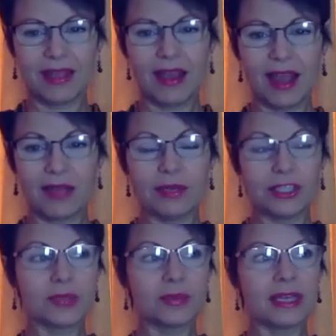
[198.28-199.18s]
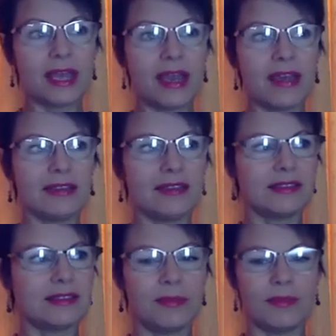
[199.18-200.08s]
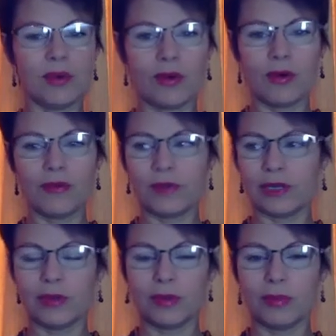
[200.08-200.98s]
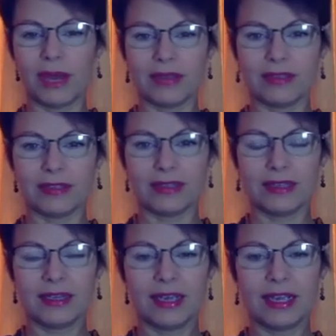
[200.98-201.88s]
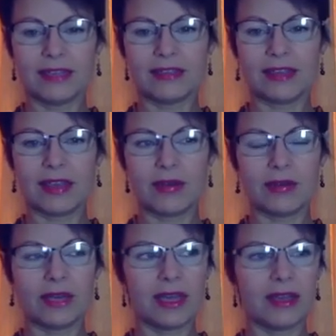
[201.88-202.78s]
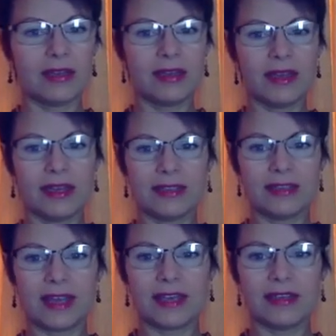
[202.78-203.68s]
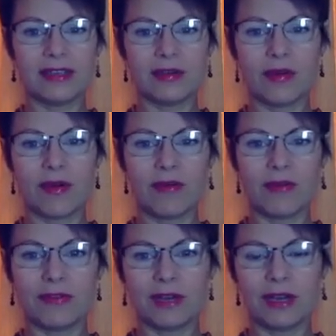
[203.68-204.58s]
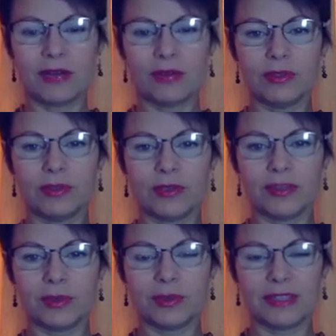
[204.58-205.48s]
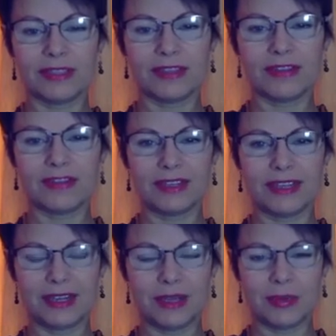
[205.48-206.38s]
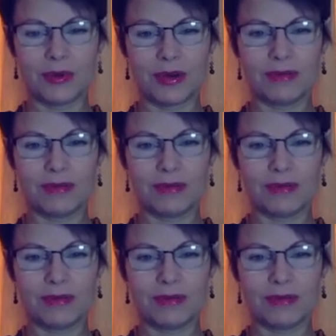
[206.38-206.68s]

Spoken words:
I wish we had off and on button and say, okay, anxiety off. I don't want to experience that feeling anymore.